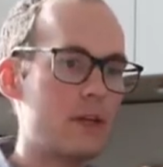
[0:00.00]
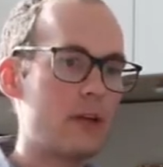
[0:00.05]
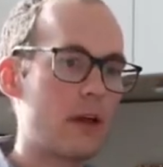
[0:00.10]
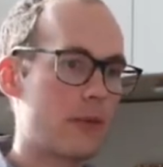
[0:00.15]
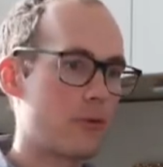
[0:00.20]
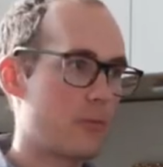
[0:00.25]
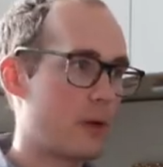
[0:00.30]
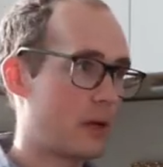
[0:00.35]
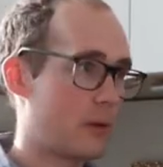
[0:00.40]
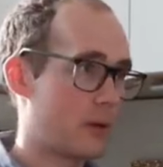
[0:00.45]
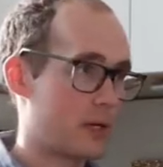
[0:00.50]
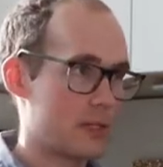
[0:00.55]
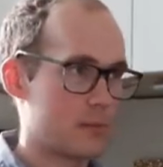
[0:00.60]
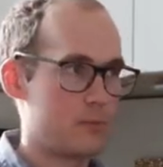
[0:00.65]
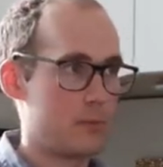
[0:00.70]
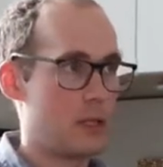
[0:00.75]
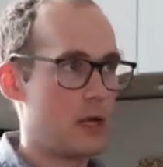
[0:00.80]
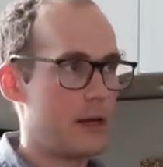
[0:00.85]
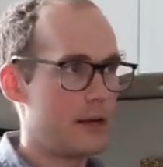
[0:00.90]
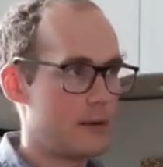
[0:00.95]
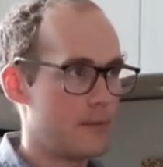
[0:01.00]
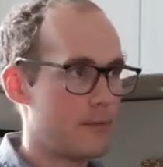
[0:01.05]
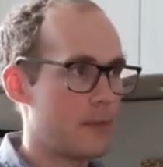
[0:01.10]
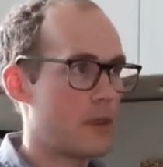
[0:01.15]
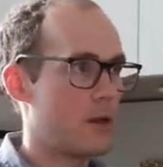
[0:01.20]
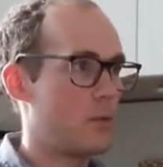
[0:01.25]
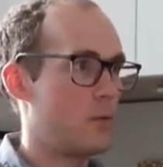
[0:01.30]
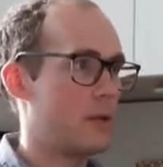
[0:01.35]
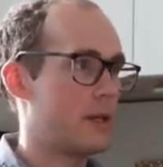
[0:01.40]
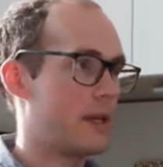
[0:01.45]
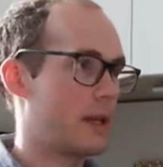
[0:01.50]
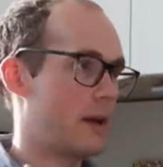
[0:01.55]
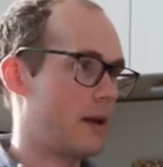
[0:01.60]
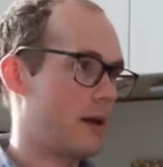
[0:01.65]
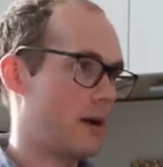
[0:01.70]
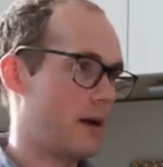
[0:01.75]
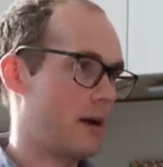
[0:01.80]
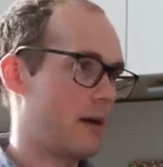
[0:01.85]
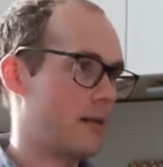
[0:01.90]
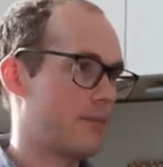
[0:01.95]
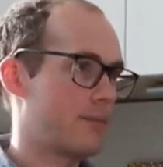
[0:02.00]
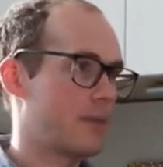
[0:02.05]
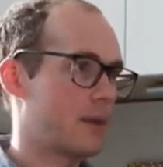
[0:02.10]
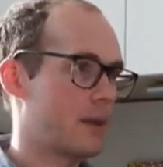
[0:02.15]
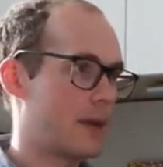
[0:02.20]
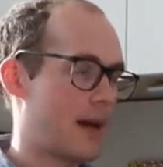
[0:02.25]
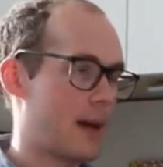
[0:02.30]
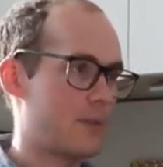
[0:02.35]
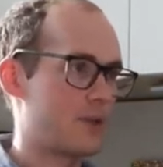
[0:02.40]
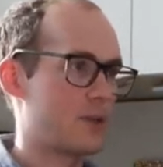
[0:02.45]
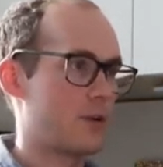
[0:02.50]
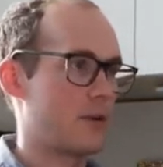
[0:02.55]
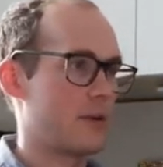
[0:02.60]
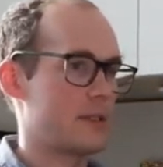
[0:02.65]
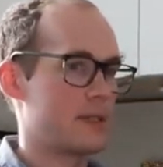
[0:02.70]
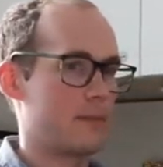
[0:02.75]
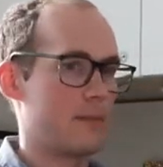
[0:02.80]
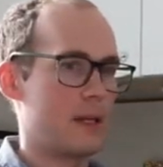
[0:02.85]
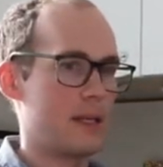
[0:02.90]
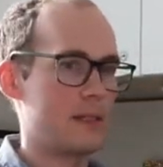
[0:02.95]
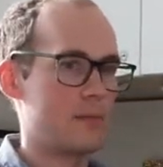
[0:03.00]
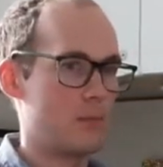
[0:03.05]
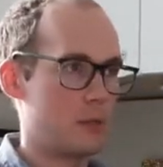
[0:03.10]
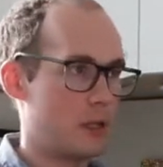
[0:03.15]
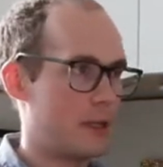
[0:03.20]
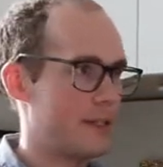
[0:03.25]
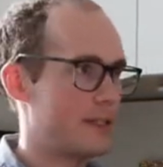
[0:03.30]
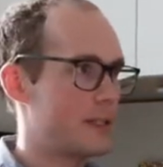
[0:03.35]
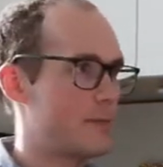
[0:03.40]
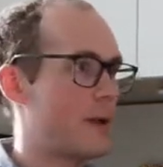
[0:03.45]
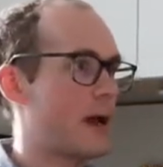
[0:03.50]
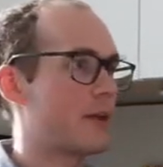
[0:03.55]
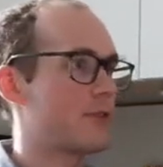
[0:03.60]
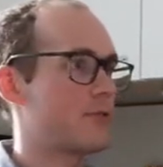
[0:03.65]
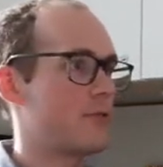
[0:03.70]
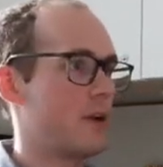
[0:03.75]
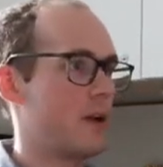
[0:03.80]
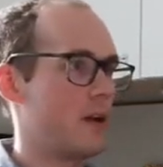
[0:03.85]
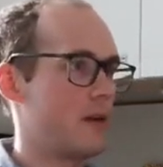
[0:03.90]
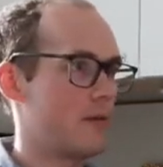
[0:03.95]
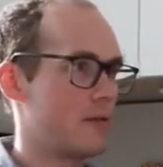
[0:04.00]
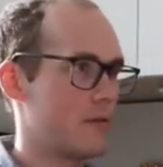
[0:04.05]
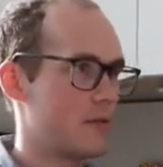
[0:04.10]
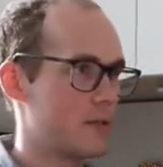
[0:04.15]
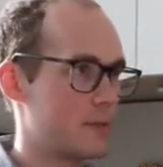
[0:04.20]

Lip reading: Another big one is blood. We can capture some nice blood spectra.